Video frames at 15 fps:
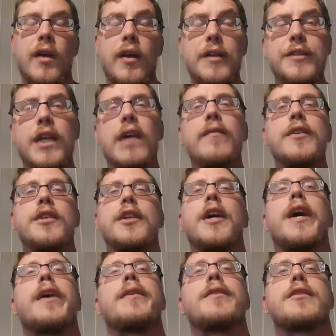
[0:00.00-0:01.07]
let's have a
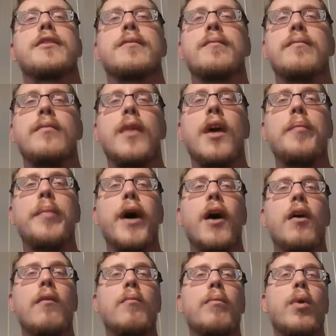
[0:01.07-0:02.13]
chat
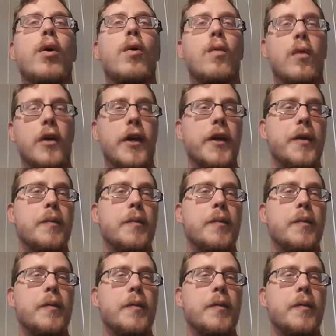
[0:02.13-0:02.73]
about polling.